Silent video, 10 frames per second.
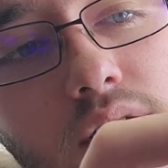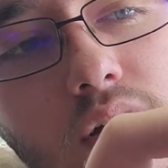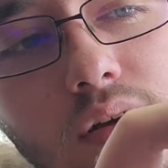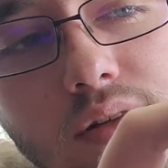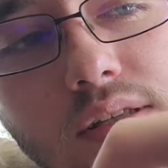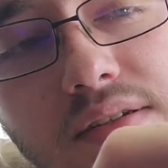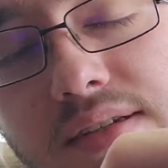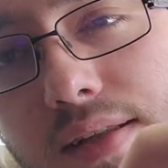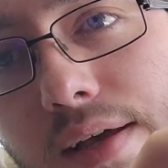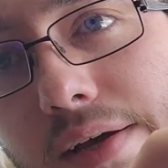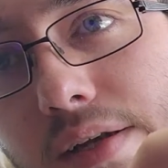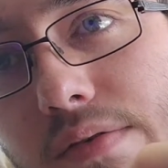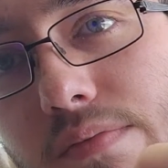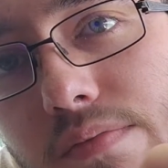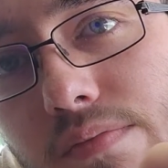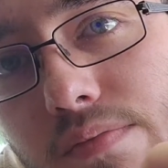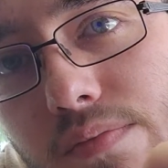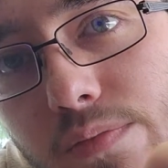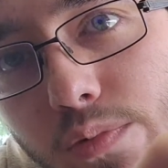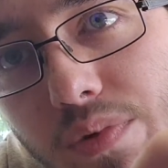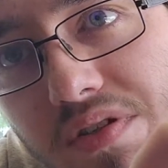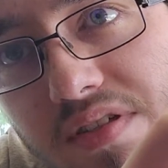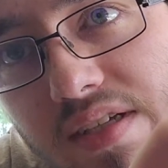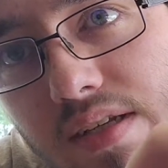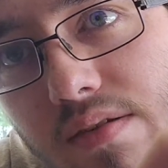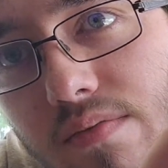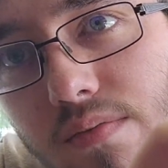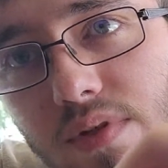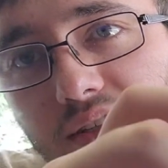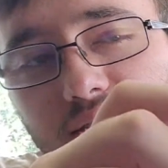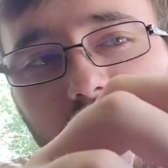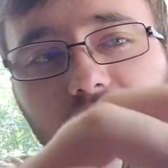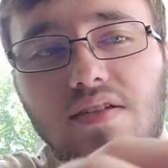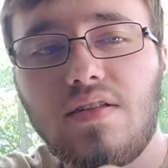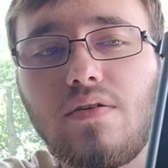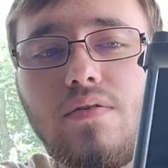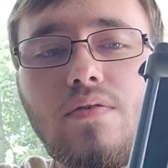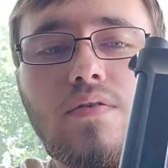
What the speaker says: on the slide will sit. It sits in there.